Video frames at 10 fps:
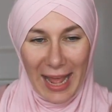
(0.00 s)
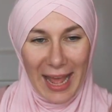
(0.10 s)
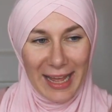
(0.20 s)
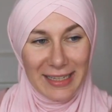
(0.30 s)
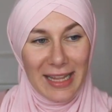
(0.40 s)

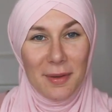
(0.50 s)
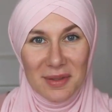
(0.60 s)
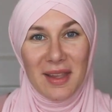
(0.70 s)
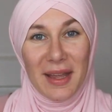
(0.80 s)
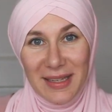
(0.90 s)
And he
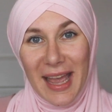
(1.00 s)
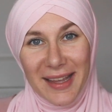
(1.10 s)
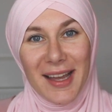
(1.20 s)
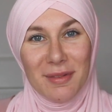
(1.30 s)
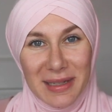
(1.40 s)
was like,
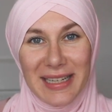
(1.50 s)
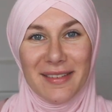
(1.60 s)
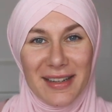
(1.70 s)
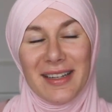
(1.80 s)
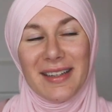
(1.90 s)
yeah, really,
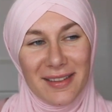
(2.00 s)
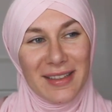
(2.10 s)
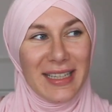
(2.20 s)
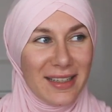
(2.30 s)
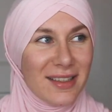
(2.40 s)
really,
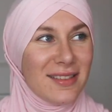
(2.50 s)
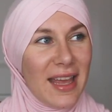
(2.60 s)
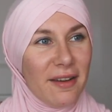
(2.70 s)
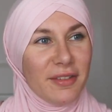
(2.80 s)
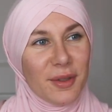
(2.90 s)
really good
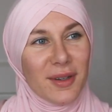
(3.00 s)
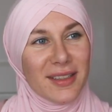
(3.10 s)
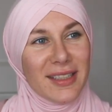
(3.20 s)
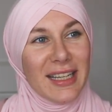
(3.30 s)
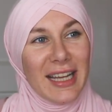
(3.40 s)
to
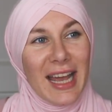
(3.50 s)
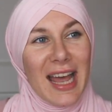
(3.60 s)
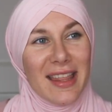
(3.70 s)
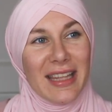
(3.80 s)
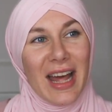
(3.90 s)
everyone.
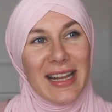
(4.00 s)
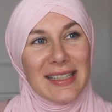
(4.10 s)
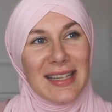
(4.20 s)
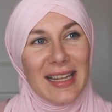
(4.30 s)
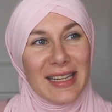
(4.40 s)
And then I
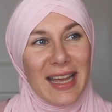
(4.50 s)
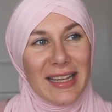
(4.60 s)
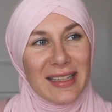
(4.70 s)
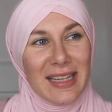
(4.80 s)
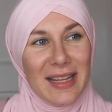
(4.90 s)
said it,
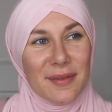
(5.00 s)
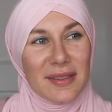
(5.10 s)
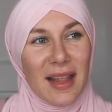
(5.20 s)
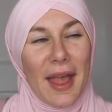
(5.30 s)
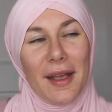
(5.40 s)
and then he
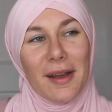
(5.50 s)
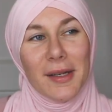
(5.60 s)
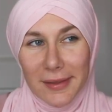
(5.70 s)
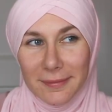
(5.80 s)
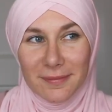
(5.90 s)
was like,
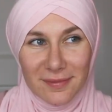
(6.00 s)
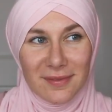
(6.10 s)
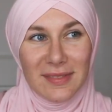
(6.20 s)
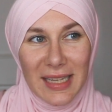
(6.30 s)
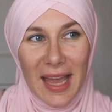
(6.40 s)

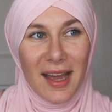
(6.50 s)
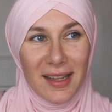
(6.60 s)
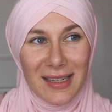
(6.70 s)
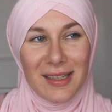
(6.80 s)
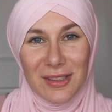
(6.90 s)

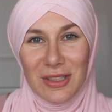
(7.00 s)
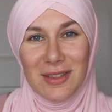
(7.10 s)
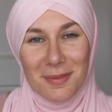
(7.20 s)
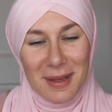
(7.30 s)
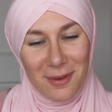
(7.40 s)
yeah, it could
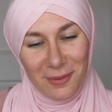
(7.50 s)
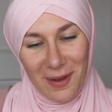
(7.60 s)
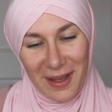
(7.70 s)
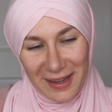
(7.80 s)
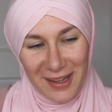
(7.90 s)
use a bit of
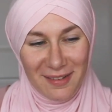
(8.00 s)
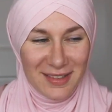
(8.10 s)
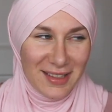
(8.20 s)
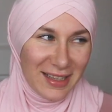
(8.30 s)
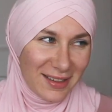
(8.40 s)
work. And I
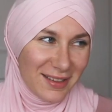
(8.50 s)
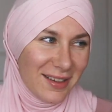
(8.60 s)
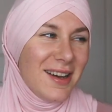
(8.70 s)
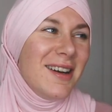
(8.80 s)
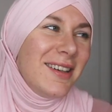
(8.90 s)
was like,
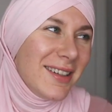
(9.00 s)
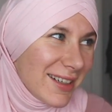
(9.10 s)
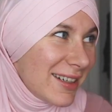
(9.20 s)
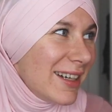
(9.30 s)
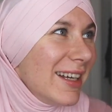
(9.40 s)
oh,
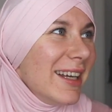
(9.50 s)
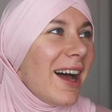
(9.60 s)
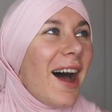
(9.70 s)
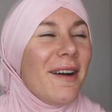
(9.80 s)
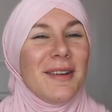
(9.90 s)

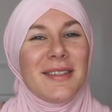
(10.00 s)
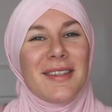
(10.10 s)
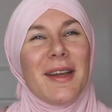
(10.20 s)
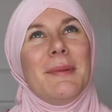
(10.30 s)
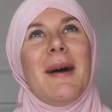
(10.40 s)
I was
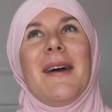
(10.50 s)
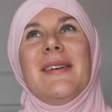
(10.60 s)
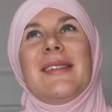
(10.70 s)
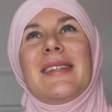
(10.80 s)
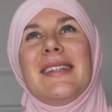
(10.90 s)
so
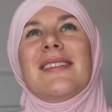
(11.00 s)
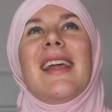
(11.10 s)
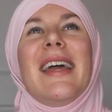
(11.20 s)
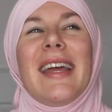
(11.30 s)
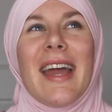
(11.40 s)
embarrassed because like